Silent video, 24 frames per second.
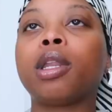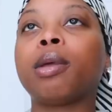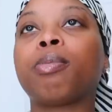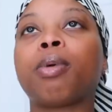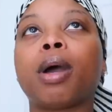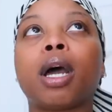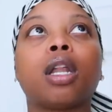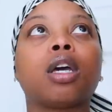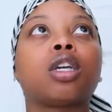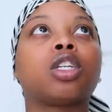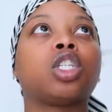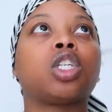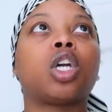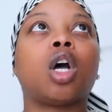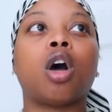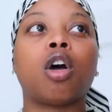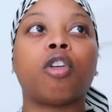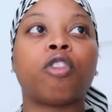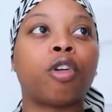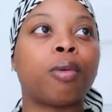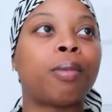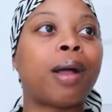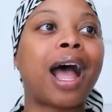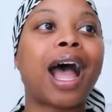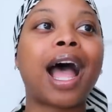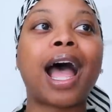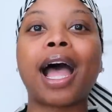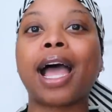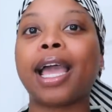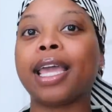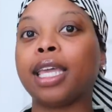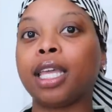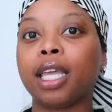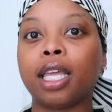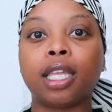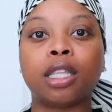many products, y'all, from
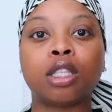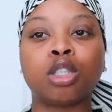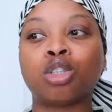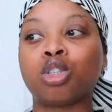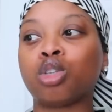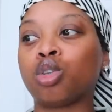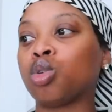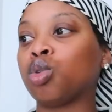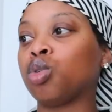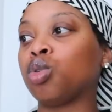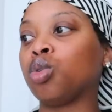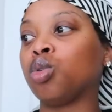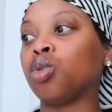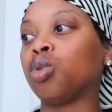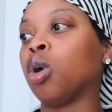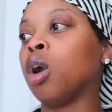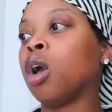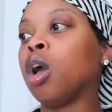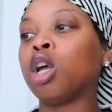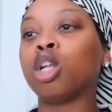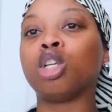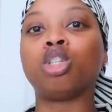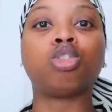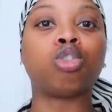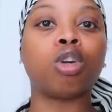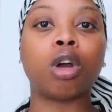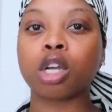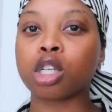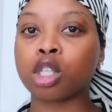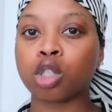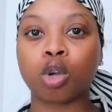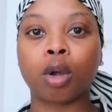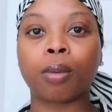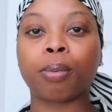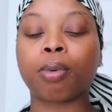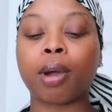high-end to
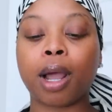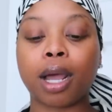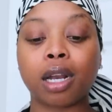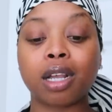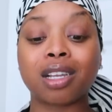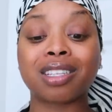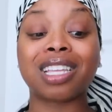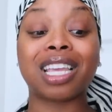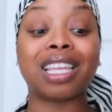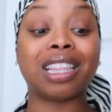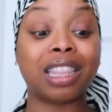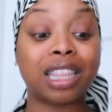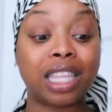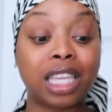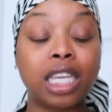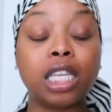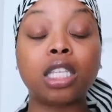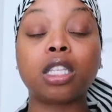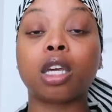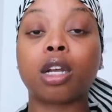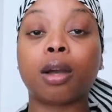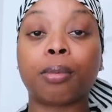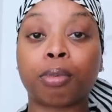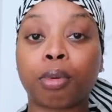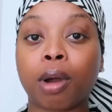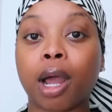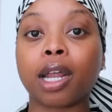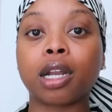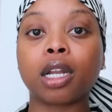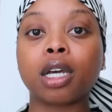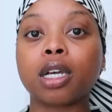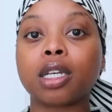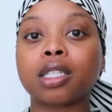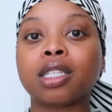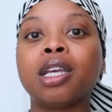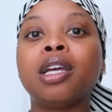drugstore products, and these are the
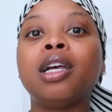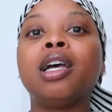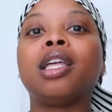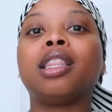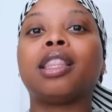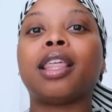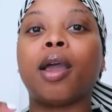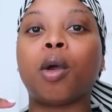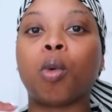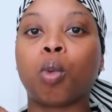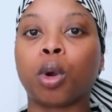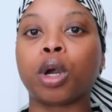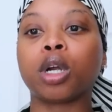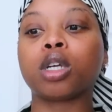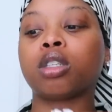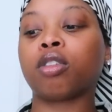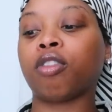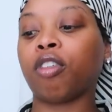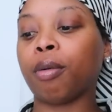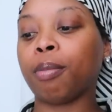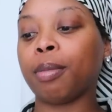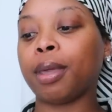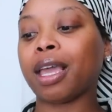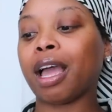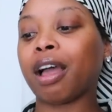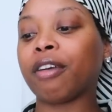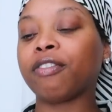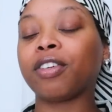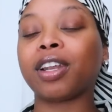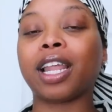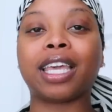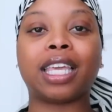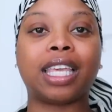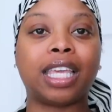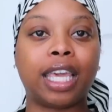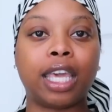products that works for me. I
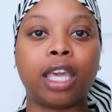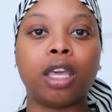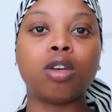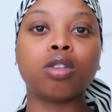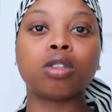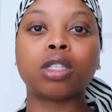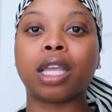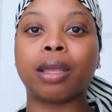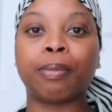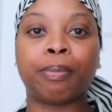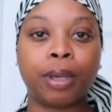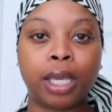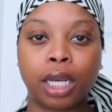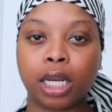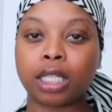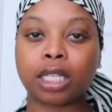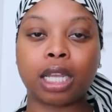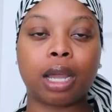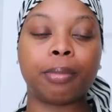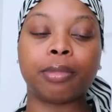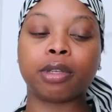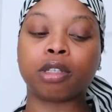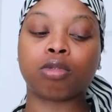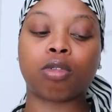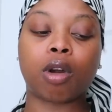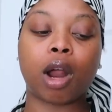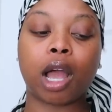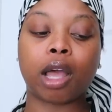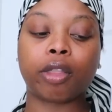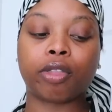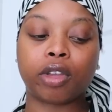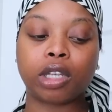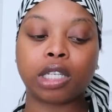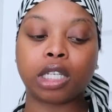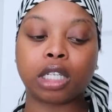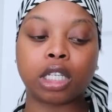feel like Kiehl's and Peter Thomas
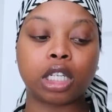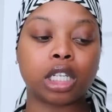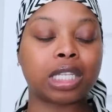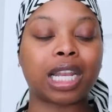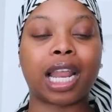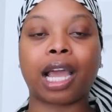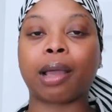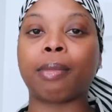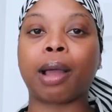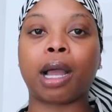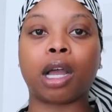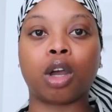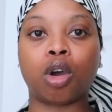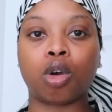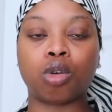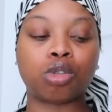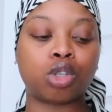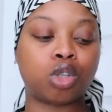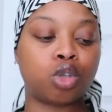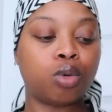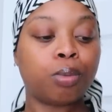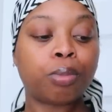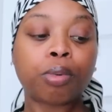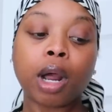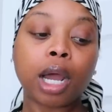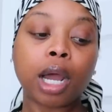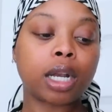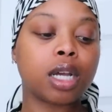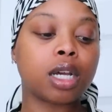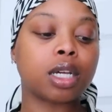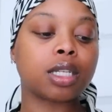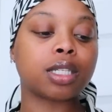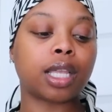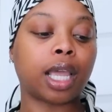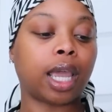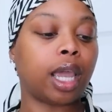Roth is just like my go-to
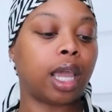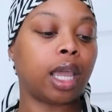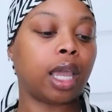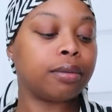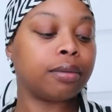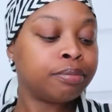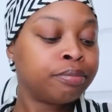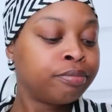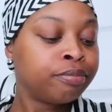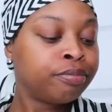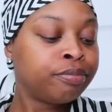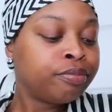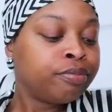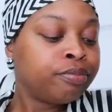products and